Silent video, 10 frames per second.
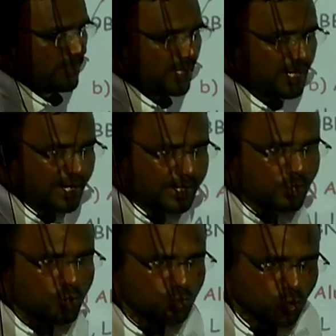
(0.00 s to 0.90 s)
metal
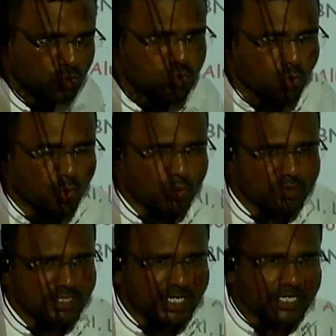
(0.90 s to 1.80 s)
hydrides also,
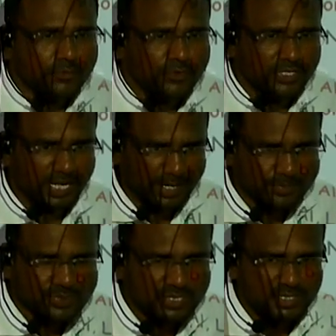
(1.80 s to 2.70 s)
there are different
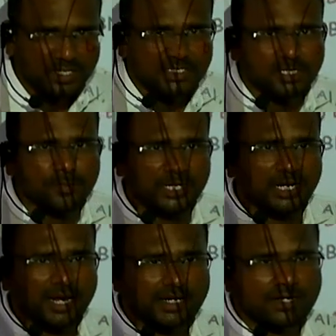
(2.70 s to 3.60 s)
types. Some
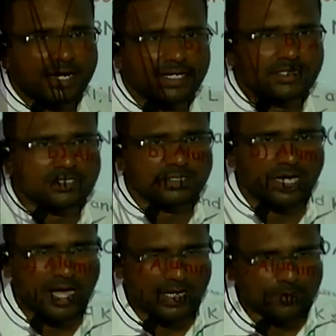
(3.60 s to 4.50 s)
metal hydrides are